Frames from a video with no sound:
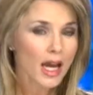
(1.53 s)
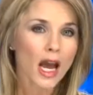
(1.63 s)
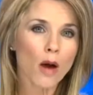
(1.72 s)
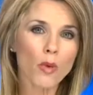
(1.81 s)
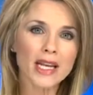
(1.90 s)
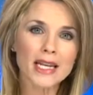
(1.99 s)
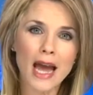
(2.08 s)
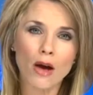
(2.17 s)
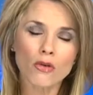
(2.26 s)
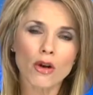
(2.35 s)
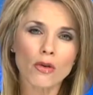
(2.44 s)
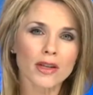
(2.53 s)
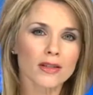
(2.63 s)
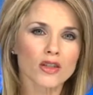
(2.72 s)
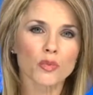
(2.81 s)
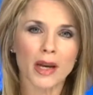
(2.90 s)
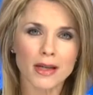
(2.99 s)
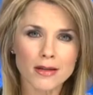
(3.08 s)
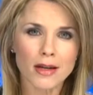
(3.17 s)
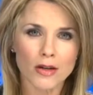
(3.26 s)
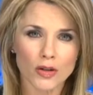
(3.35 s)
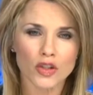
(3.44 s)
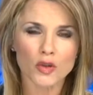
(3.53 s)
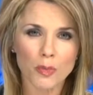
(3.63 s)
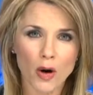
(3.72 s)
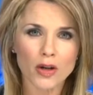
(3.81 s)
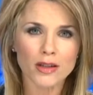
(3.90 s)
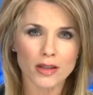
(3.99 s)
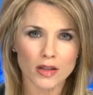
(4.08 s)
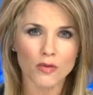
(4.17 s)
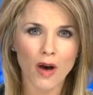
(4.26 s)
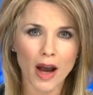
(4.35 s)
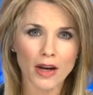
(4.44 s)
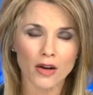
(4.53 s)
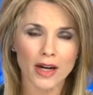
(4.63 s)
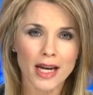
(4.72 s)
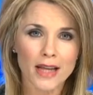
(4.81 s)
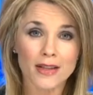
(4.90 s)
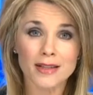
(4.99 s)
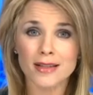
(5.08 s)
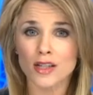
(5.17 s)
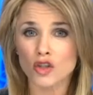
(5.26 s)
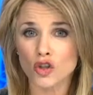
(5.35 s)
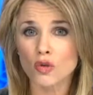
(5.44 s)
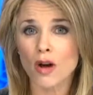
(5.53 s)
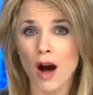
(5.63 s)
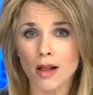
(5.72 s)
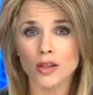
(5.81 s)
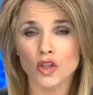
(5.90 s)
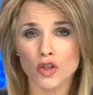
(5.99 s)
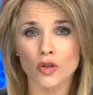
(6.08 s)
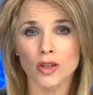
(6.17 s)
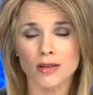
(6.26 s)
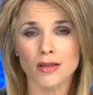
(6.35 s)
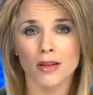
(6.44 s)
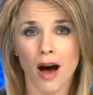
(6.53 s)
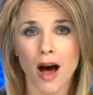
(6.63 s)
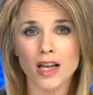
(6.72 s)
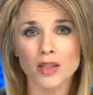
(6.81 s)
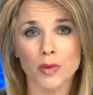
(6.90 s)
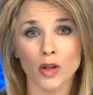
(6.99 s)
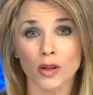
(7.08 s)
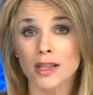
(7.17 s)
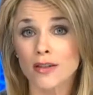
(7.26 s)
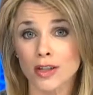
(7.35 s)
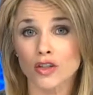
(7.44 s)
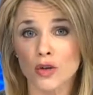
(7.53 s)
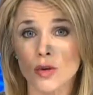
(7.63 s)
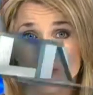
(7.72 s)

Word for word: and we now know that a space heater sparked this fire that sent two college students to the hospital, leaving two of